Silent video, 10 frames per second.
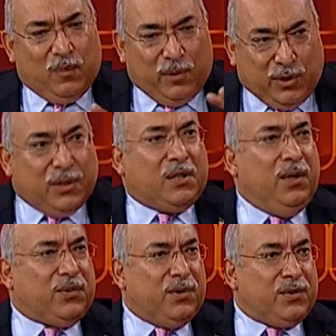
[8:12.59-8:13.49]
good
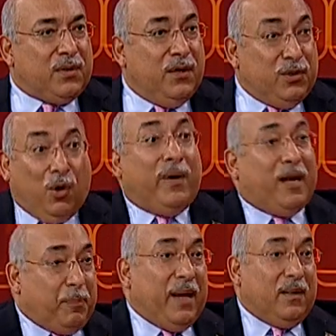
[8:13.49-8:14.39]
teachers don't
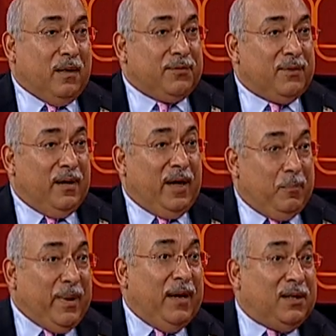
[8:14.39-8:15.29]
get paid enough,
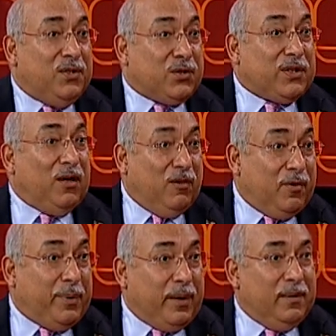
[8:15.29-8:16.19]
and bad teachers get
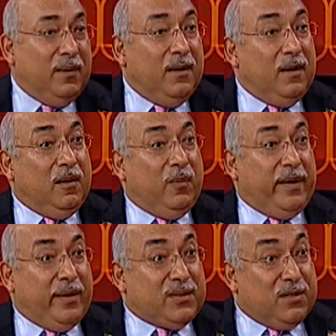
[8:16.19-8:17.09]
overpaid.
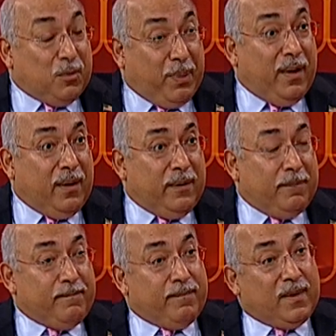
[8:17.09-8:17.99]
Whereas in Japan,
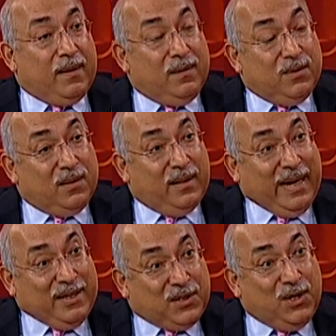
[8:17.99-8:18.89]

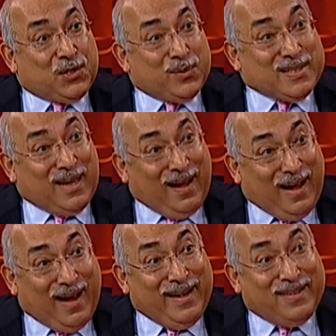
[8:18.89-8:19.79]
a teacher is the
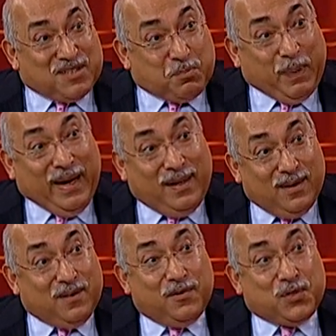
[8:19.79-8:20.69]
highest paid
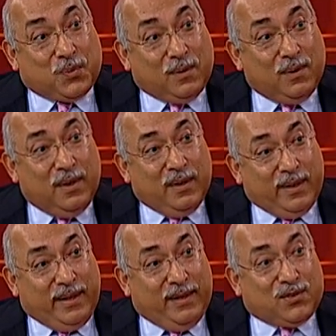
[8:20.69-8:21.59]
individual
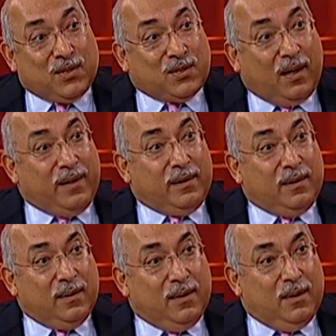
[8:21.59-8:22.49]
in
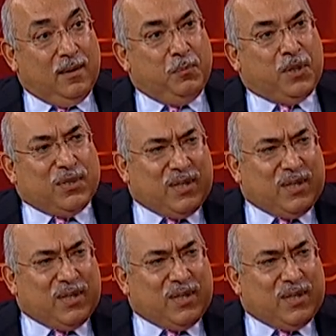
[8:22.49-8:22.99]
society. Yeah, because